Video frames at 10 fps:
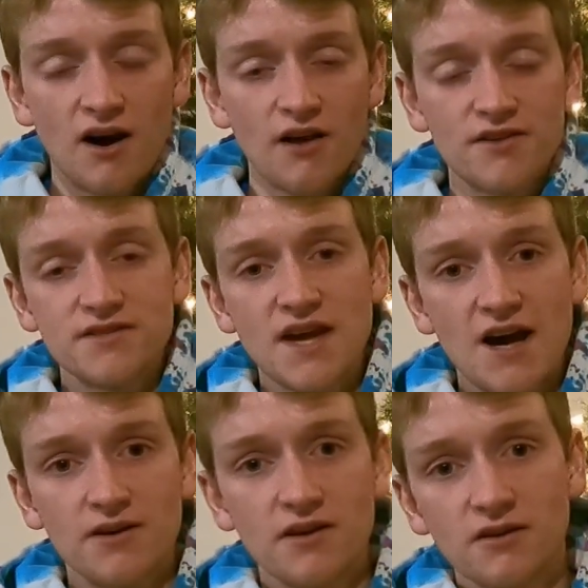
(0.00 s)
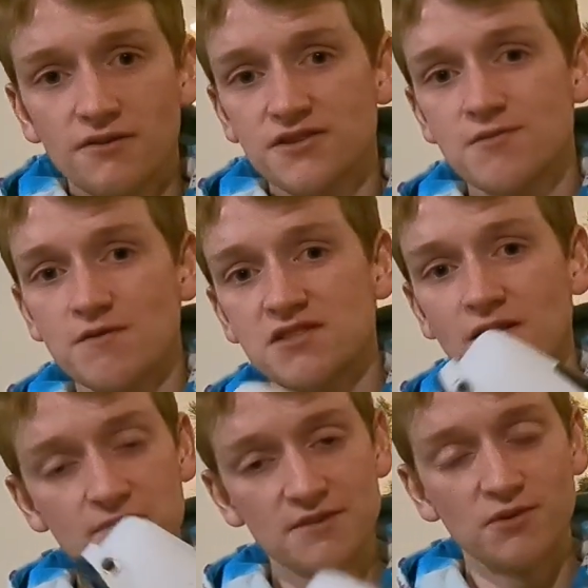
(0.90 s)
on the downhill as maybe
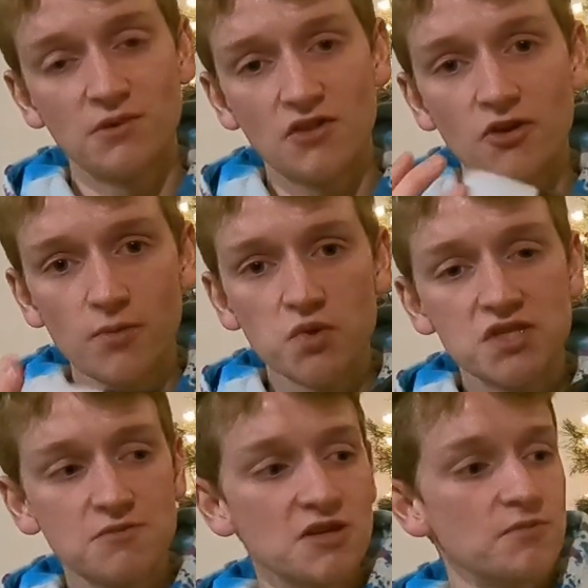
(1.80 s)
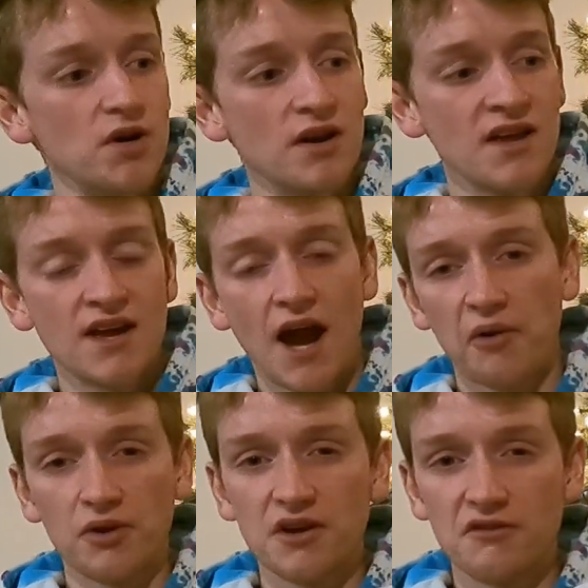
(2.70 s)
some people want their boots to be, but I
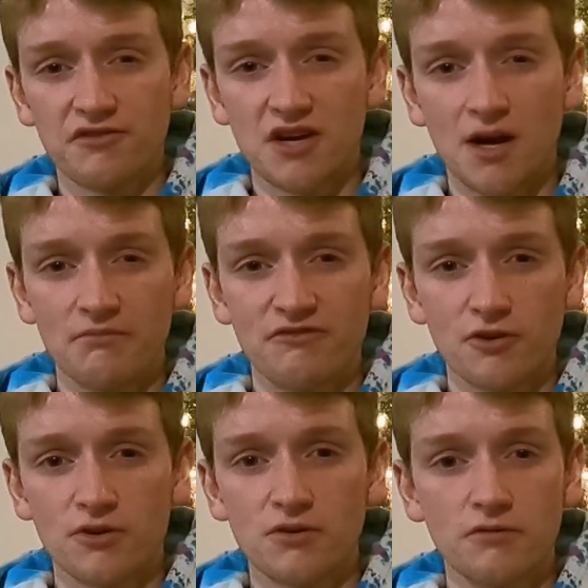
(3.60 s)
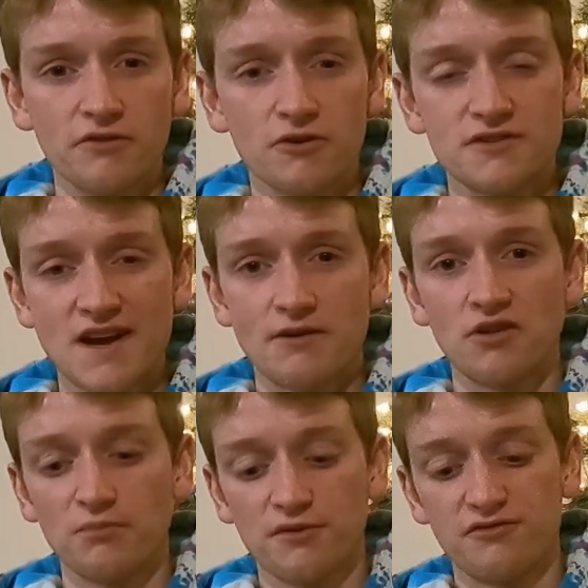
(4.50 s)
really go for comfort over
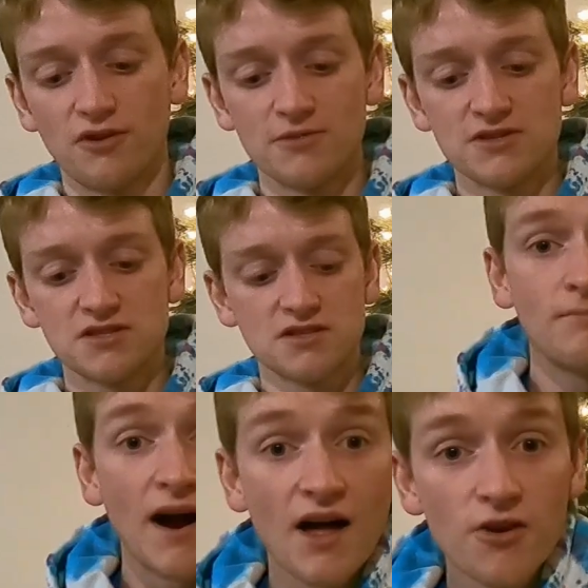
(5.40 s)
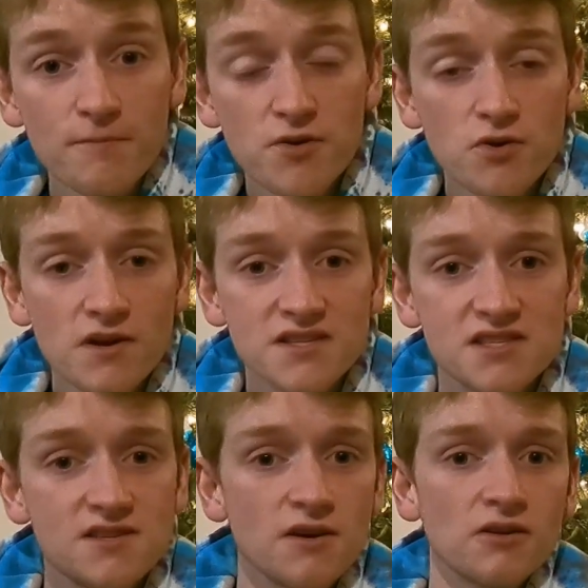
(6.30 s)
downhill performance. My other boot is
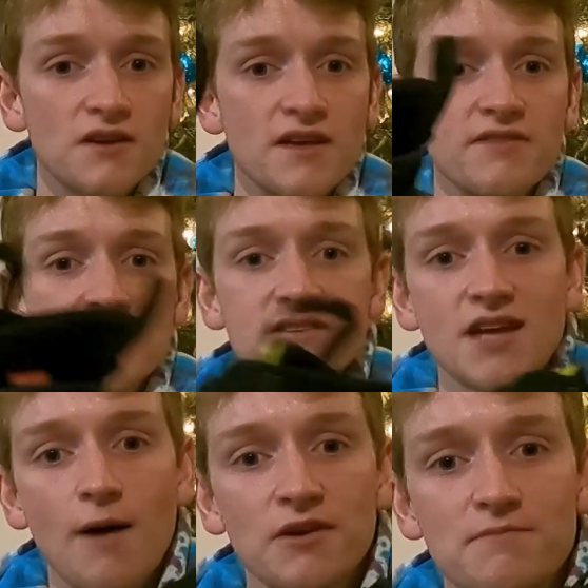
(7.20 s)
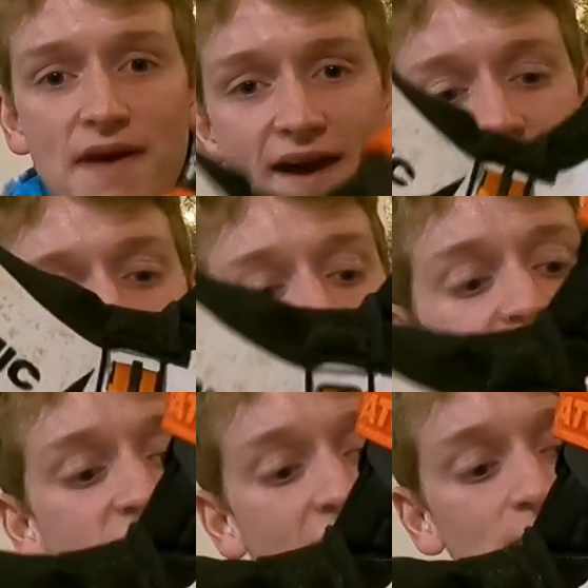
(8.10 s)
still in the Atomic Backland
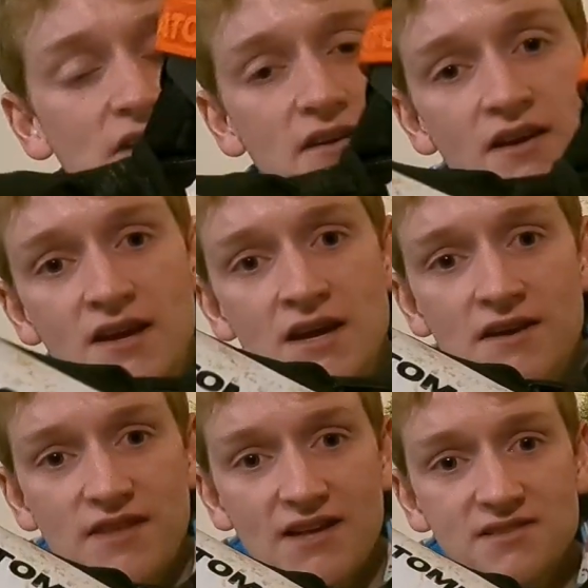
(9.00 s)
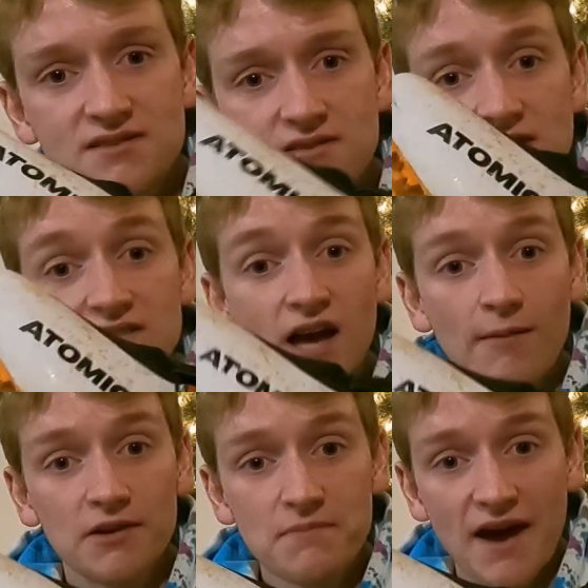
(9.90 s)
family. It's the
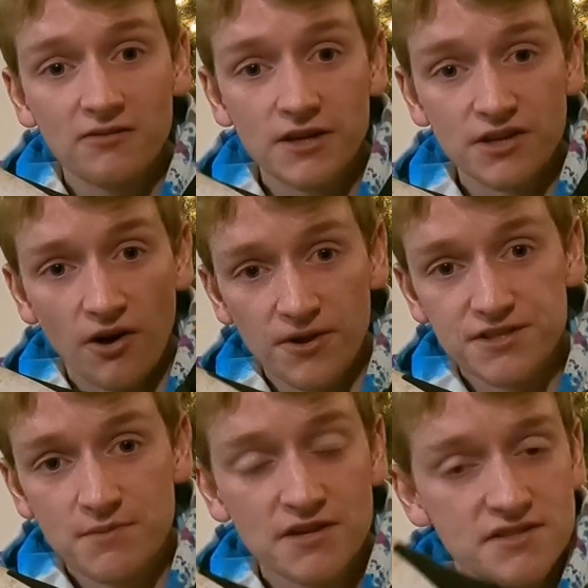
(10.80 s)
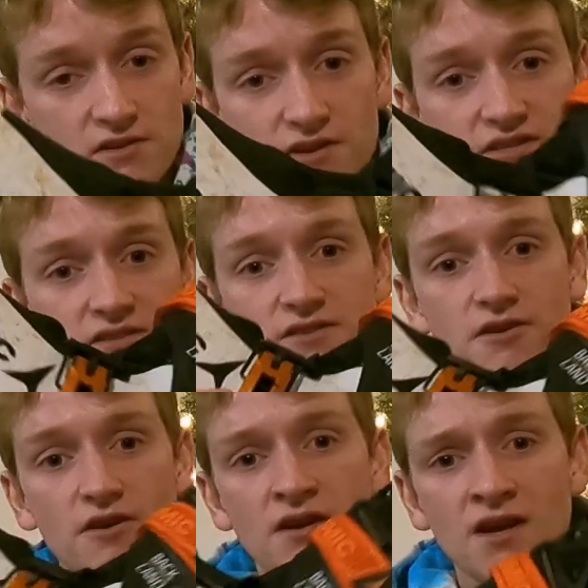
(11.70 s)
Atomic Backland Ultimate, so this is
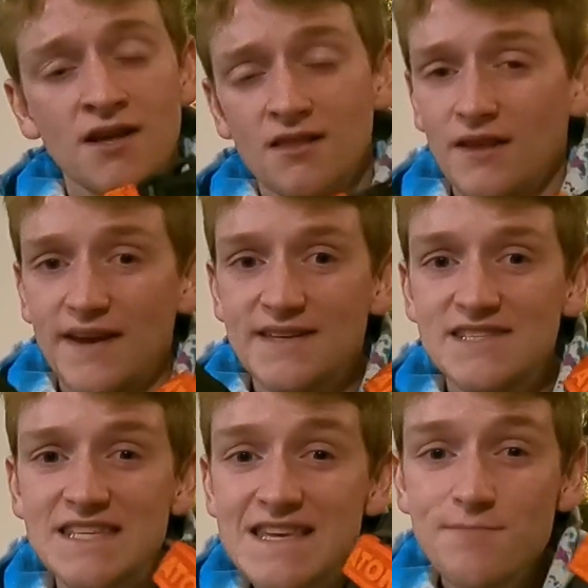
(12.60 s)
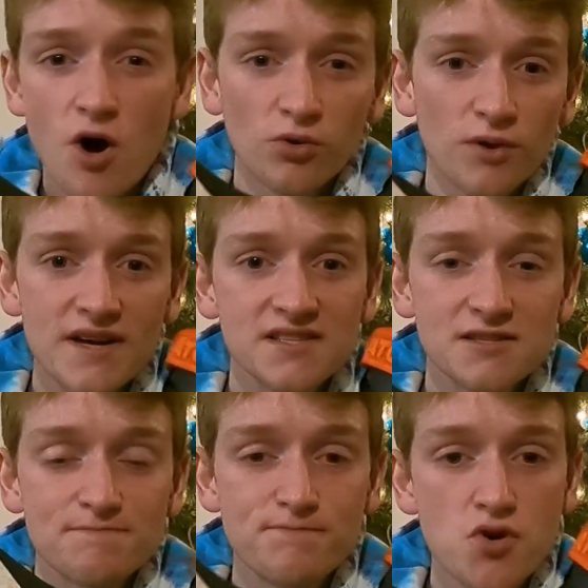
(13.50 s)
their like Skimo
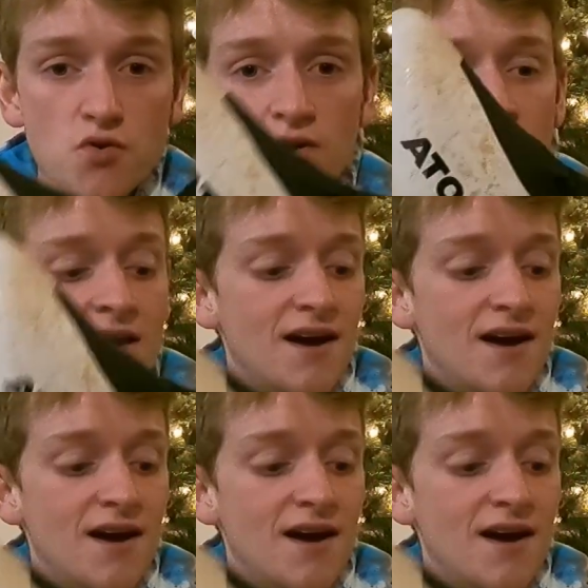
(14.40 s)
race boot.